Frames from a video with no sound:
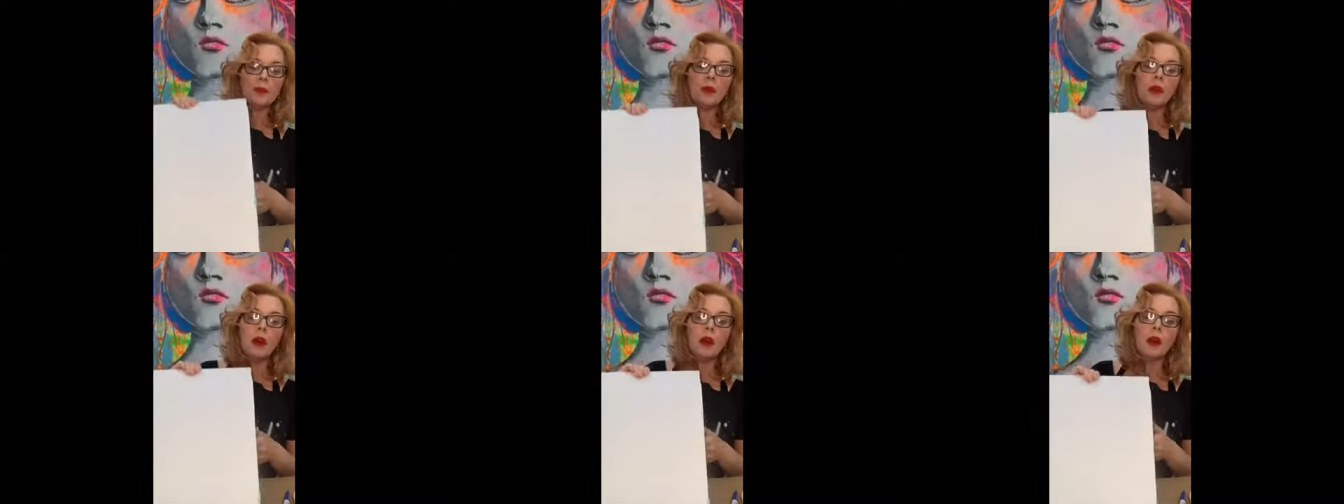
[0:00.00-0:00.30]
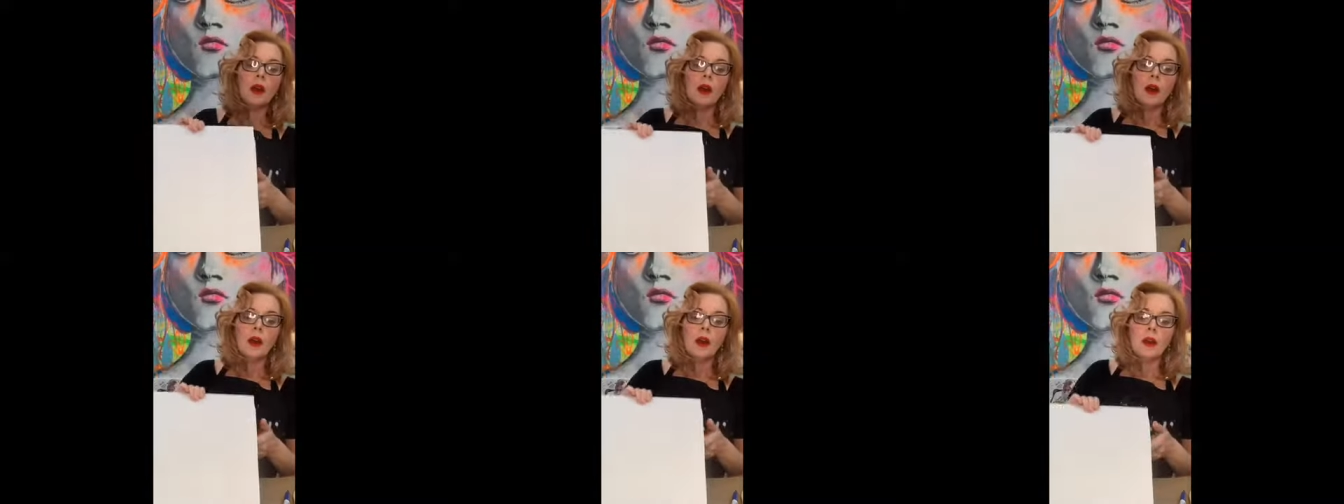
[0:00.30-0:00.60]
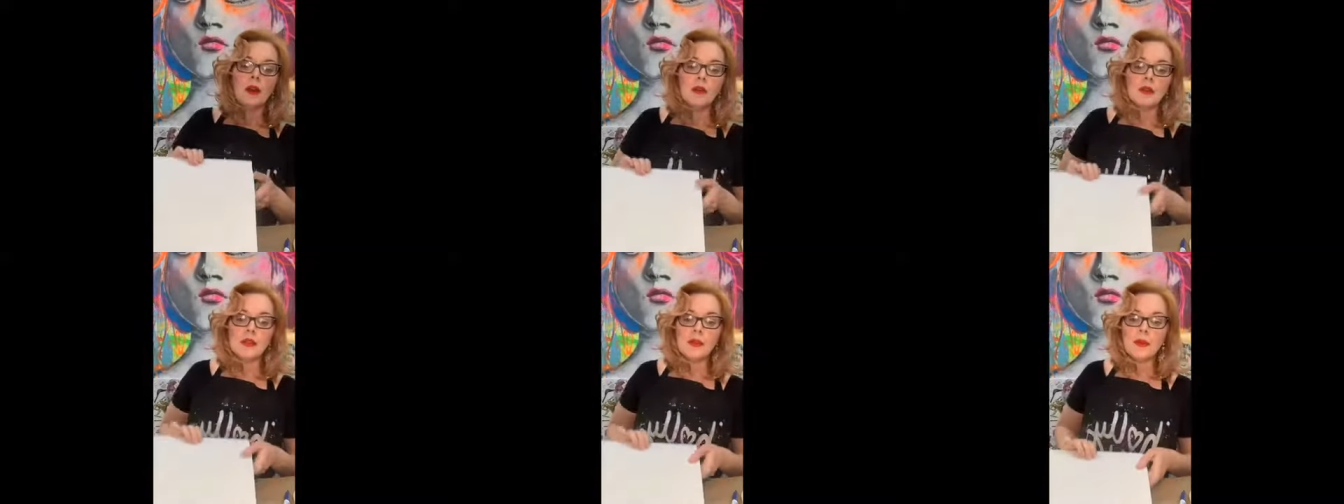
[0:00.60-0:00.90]

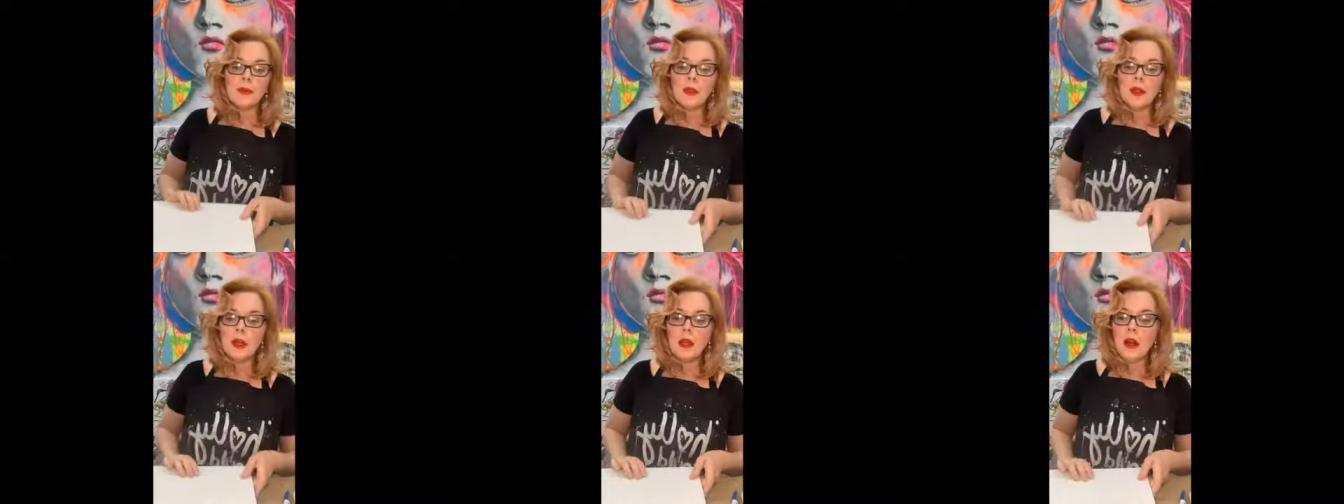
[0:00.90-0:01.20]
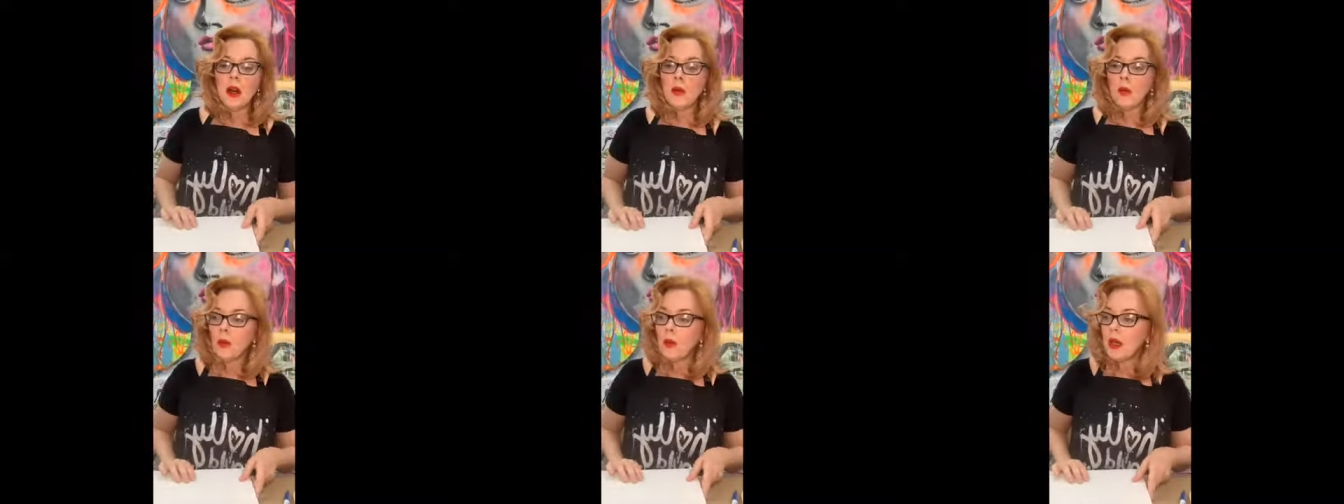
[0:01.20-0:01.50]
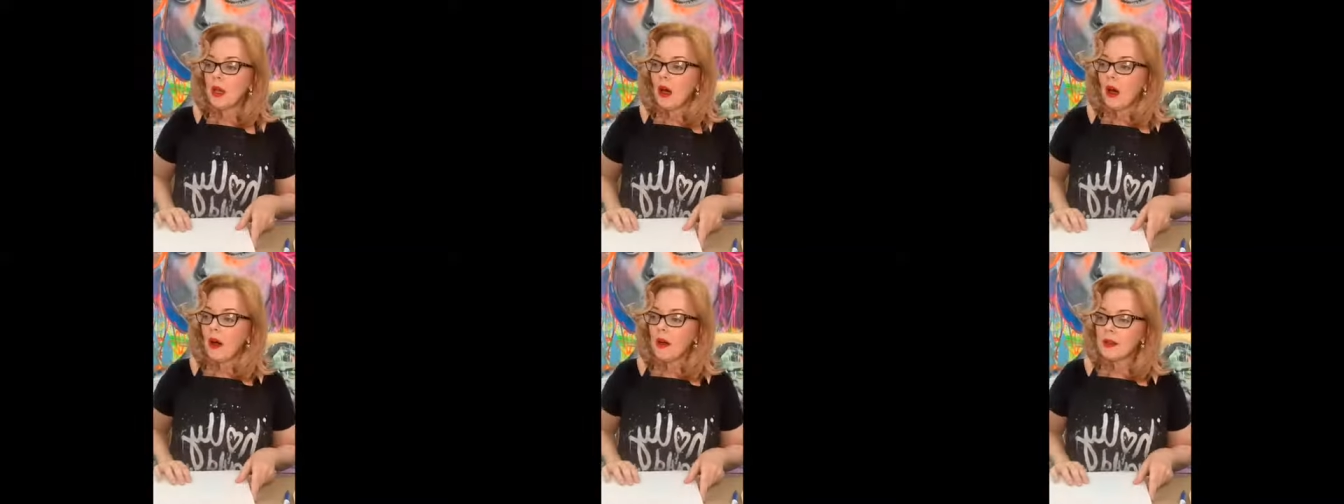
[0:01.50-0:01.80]
Something we
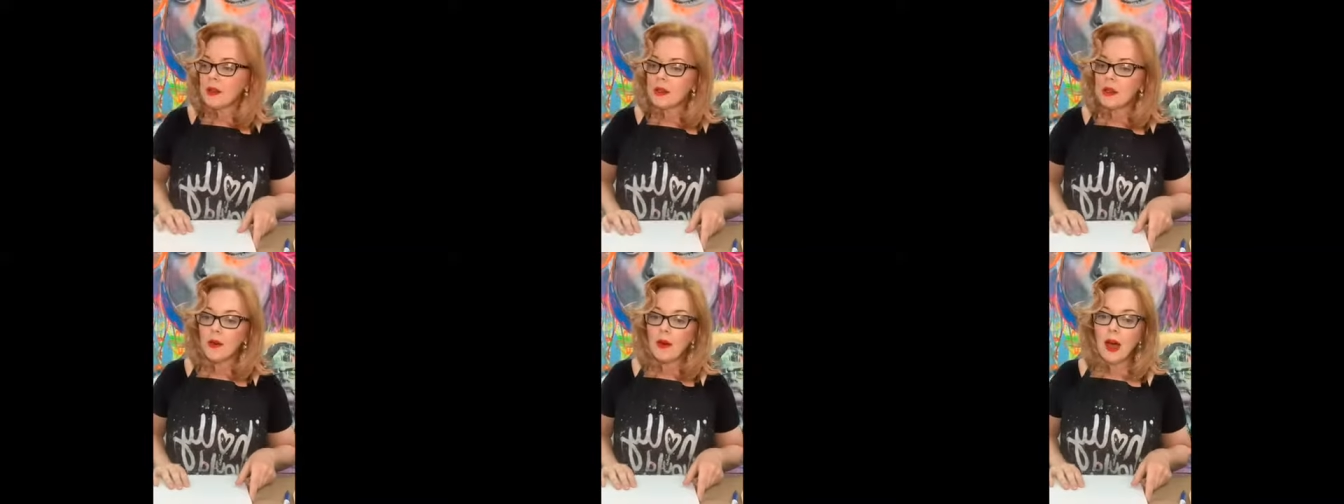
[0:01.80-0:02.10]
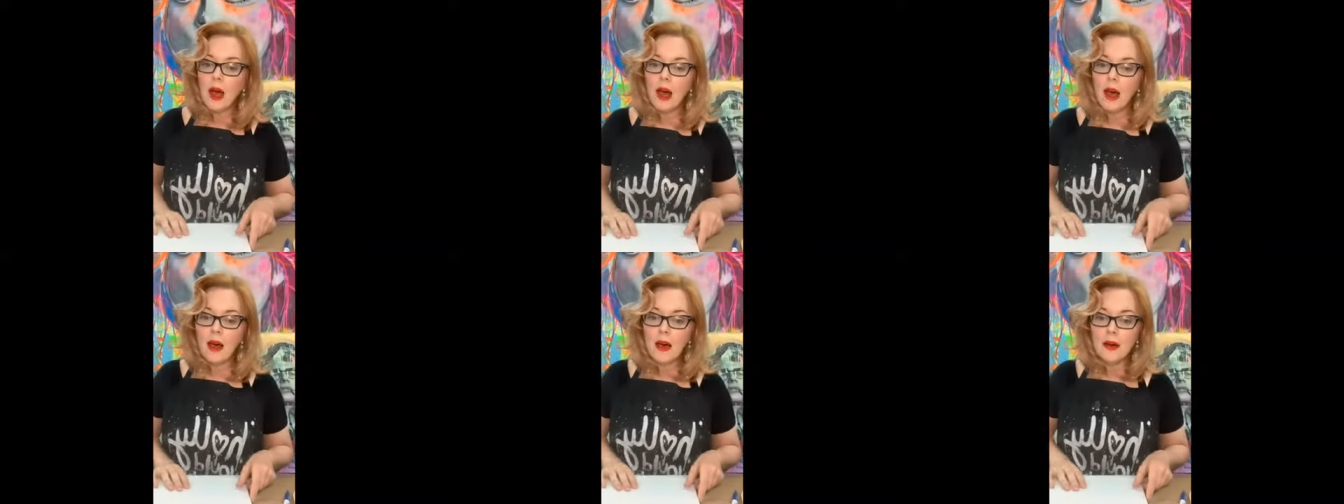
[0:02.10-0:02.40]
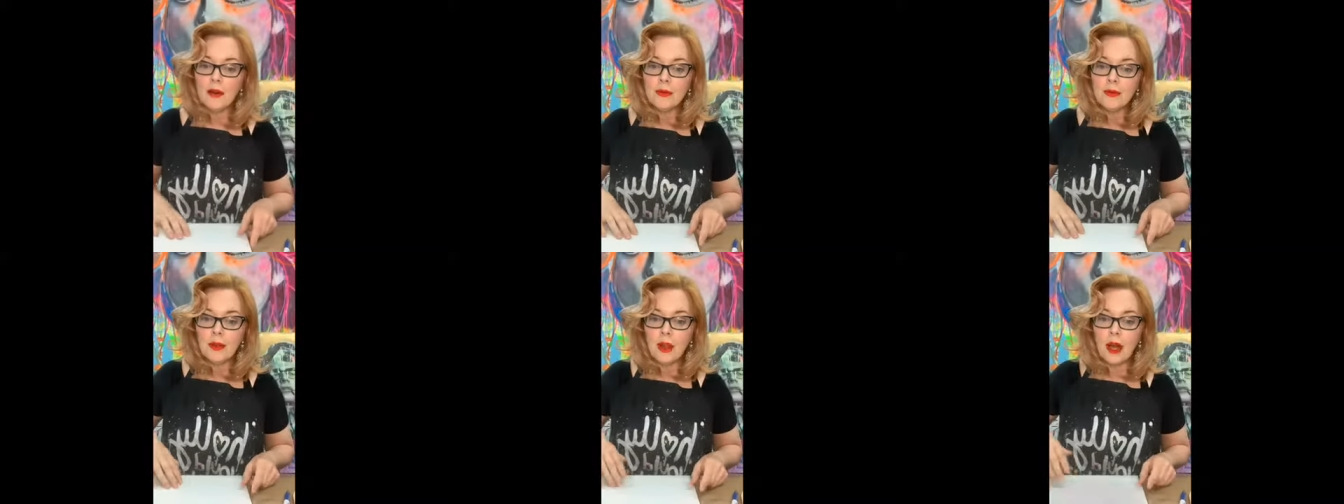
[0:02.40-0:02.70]
also
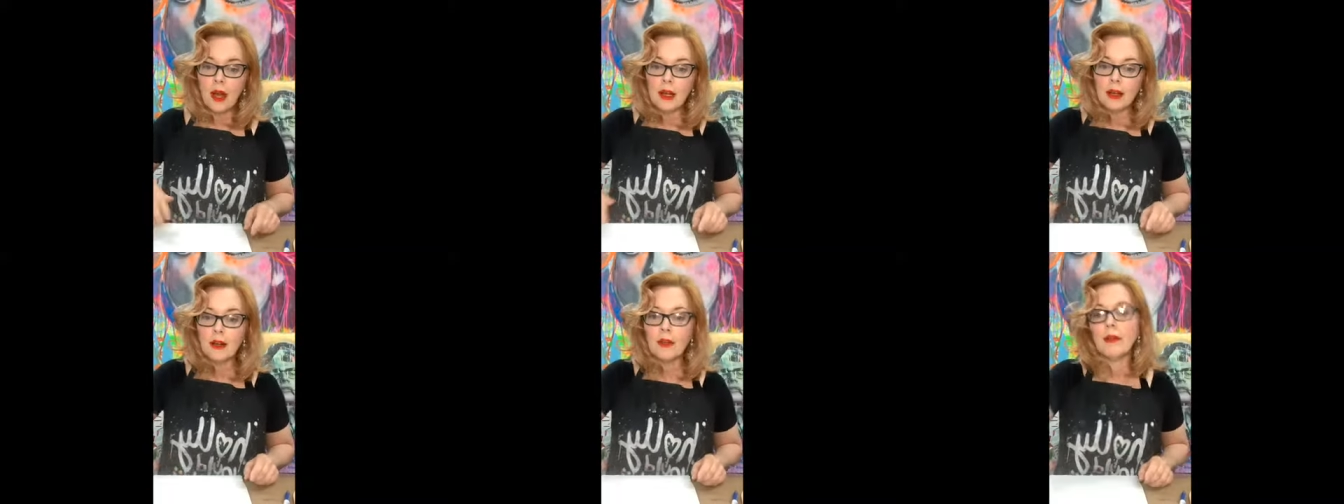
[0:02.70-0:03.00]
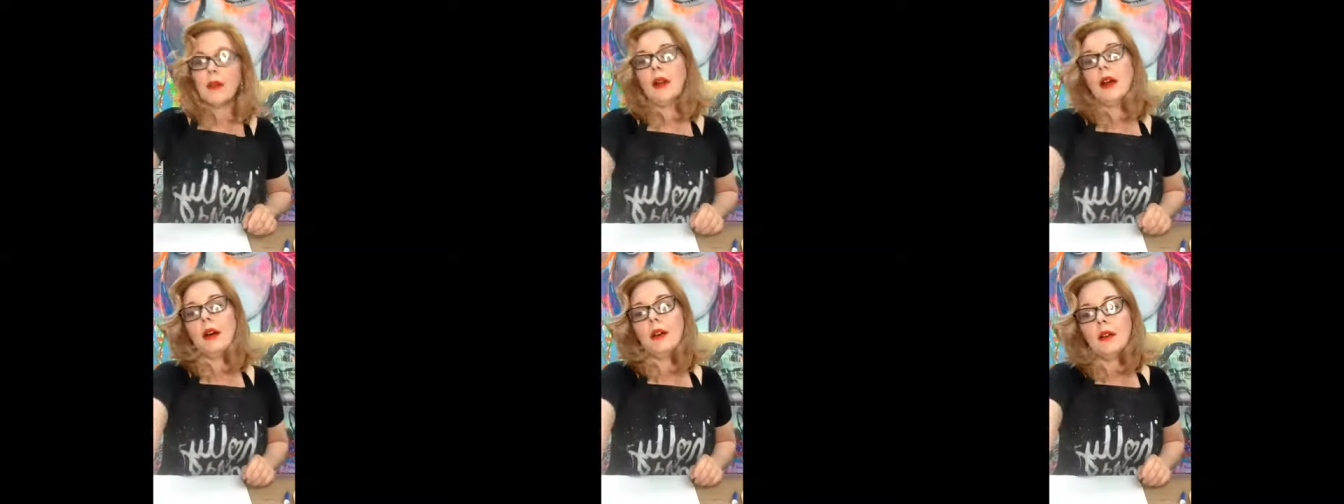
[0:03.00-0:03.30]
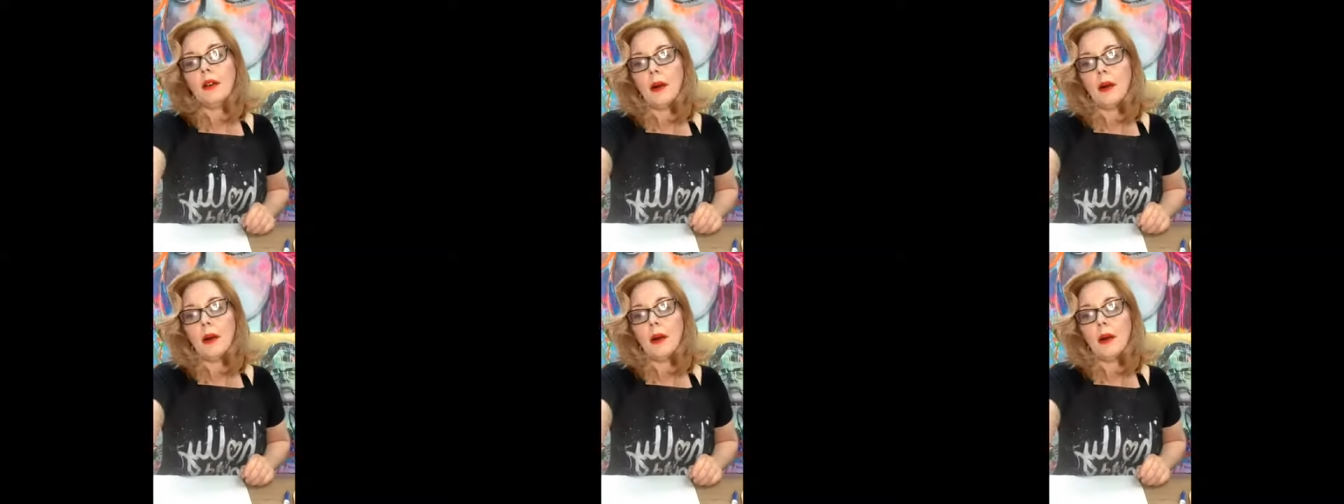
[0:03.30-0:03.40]
have lying around are